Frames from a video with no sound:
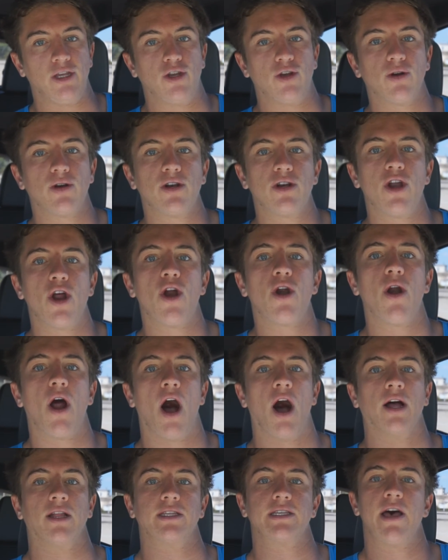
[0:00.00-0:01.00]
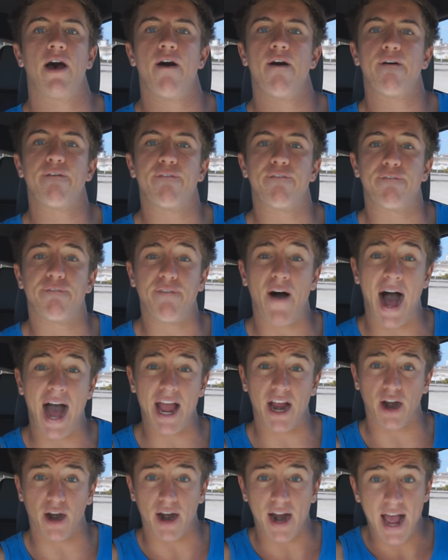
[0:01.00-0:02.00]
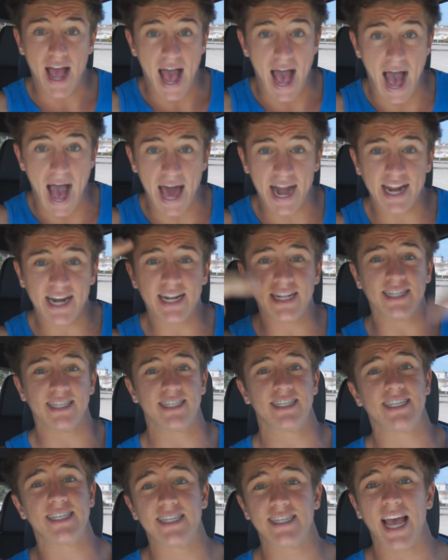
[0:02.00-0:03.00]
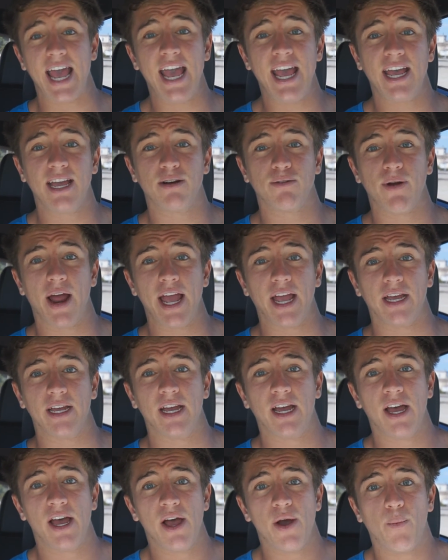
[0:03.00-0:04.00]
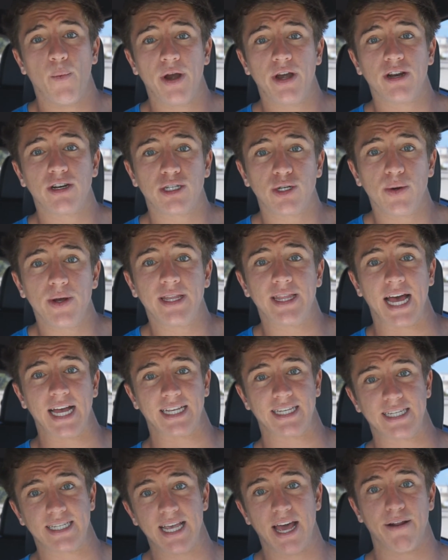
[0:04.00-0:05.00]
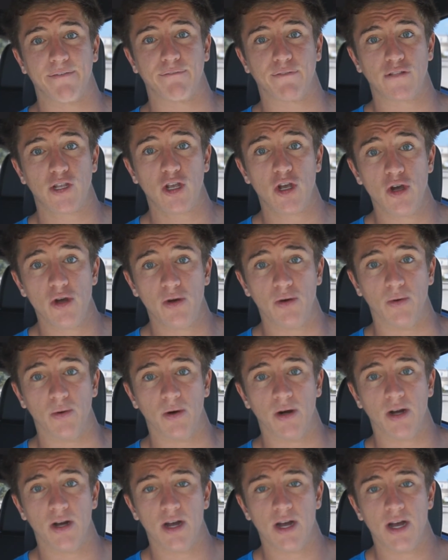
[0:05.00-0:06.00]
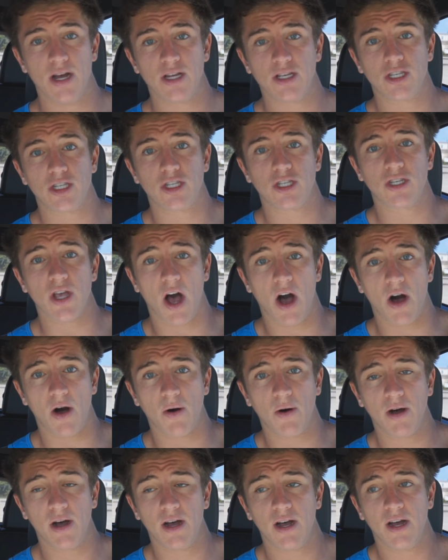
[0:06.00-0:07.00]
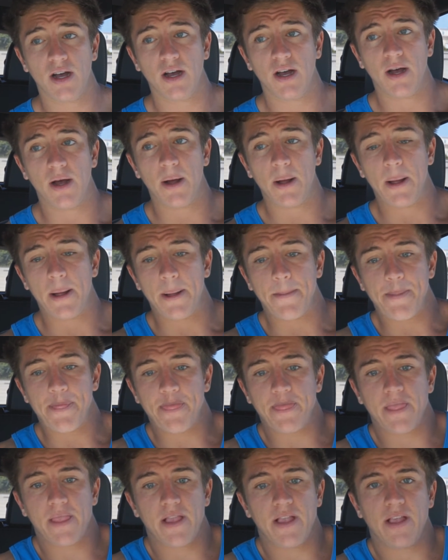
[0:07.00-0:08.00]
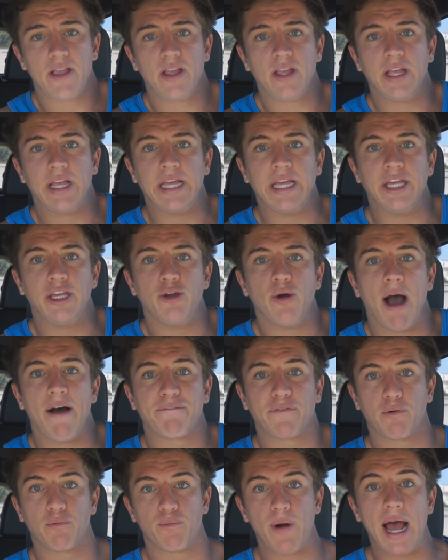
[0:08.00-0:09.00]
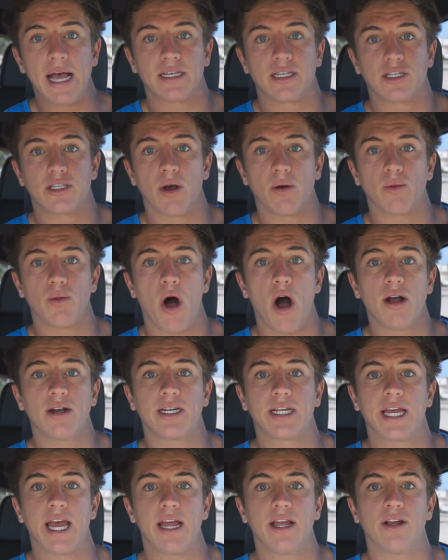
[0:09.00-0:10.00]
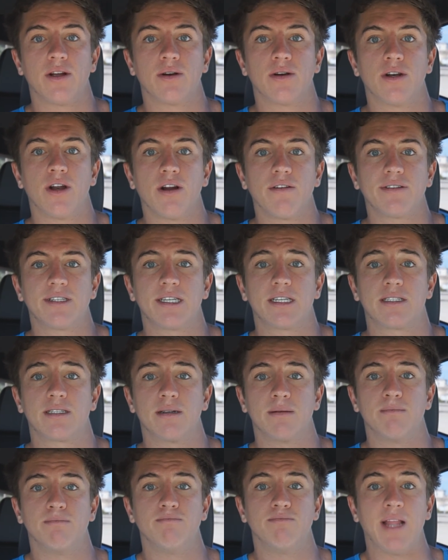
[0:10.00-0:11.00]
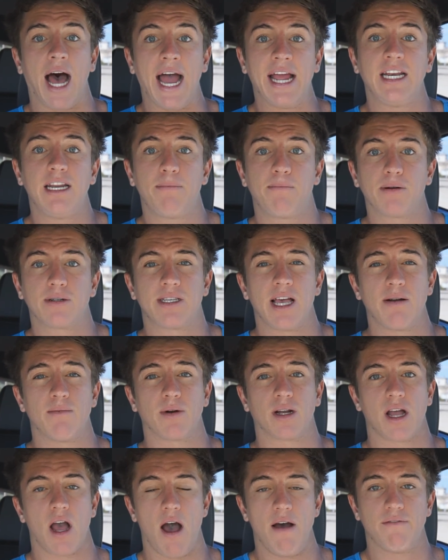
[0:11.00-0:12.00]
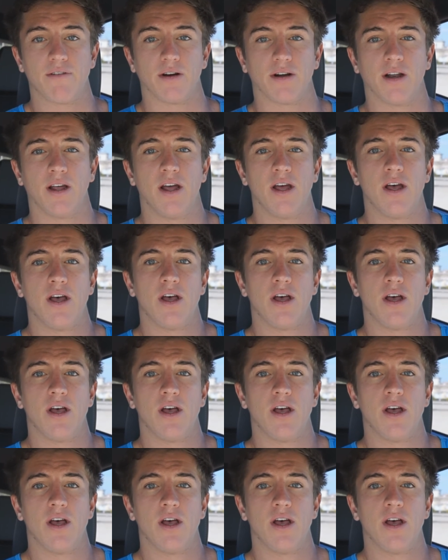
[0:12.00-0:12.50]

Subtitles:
Your neurons fire at an insane rate when you're doing that set of 2. So, you have to rest so long to get your nervous system 90% recovered.